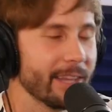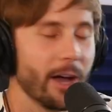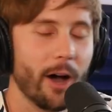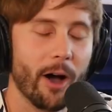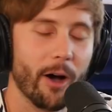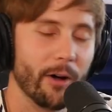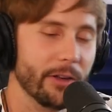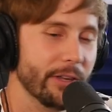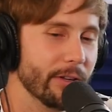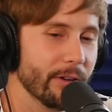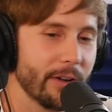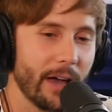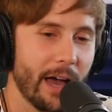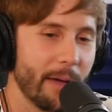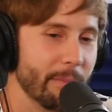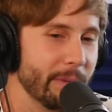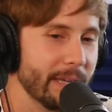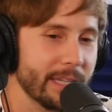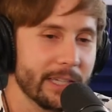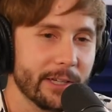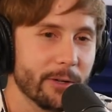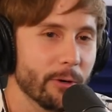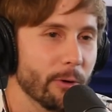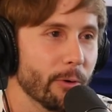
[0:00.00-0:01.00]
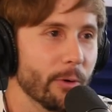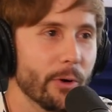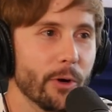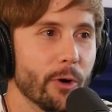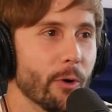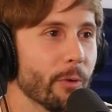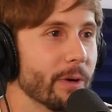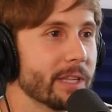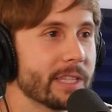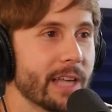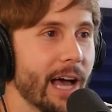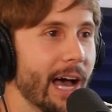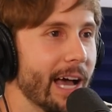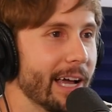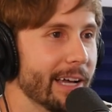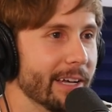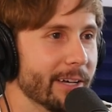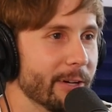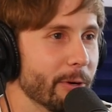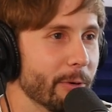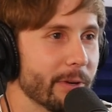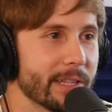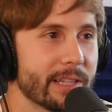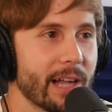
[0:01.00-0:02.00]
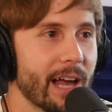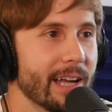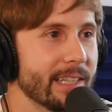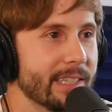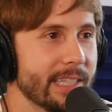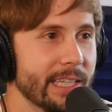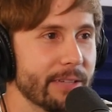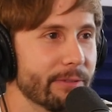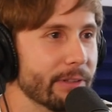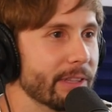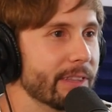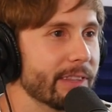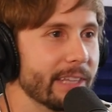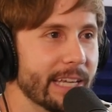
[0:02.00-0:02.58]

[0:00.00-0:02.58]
No, you, I mean, who who was I? Yeah. Who was I to even